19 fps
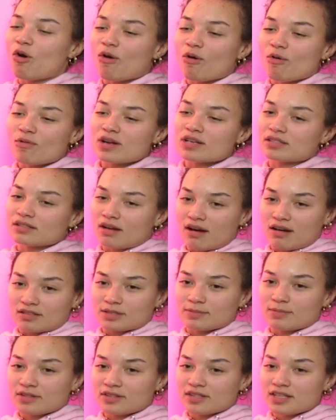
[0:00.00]
always talks
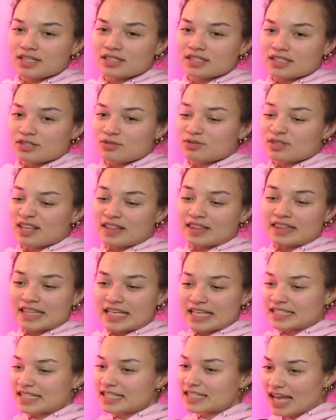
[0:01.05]
about this, and he was like,
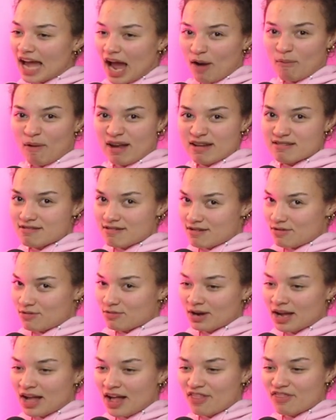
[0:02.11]
this is how I
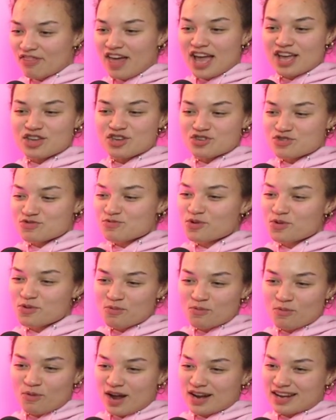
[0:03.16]
knew that you were
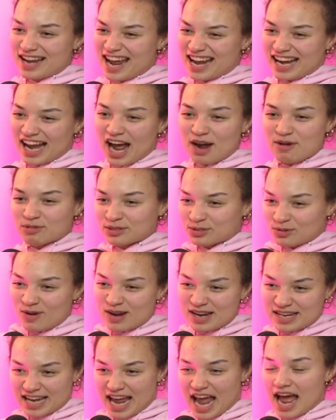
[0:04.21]
the one, and I was
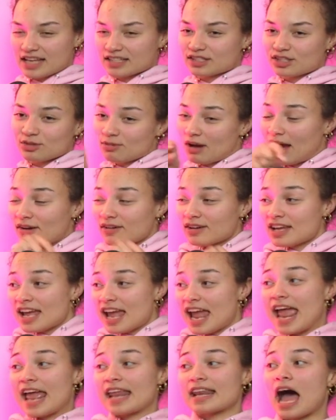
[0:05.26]
going to ask you out.
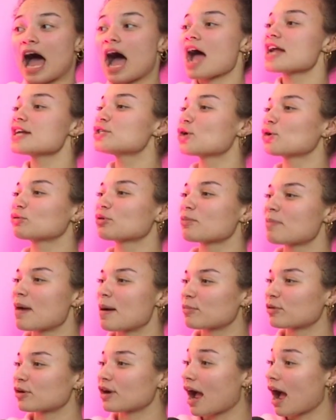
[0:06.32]
And I don't
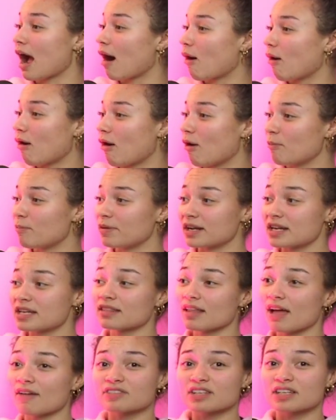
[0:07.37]
remember it at all, but it
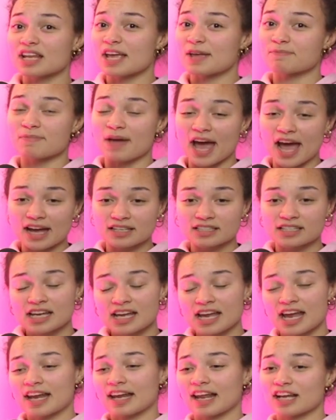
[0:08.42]
left an impact,
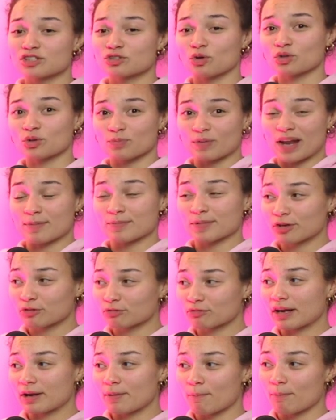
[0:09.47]
and I told him that I'm going to
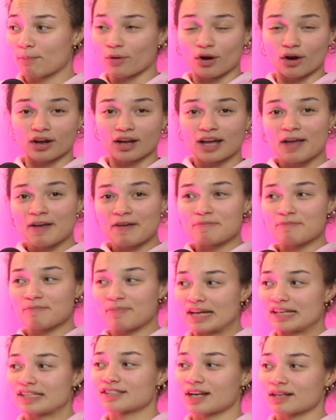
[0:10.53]
write a book
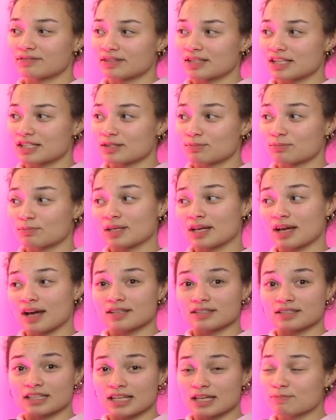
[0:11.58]
based off of this
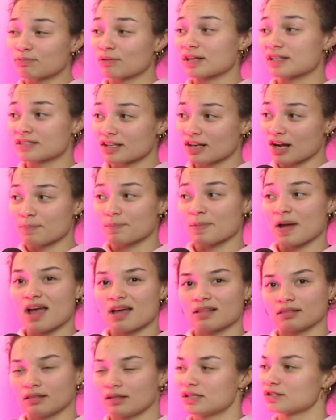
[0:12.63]
because he brings it up
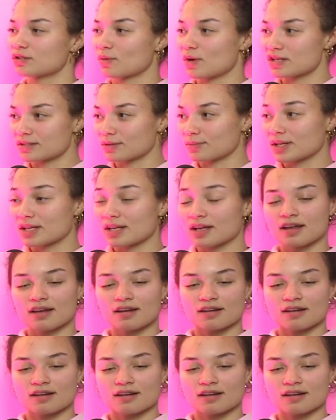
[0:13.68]
at least twice a week.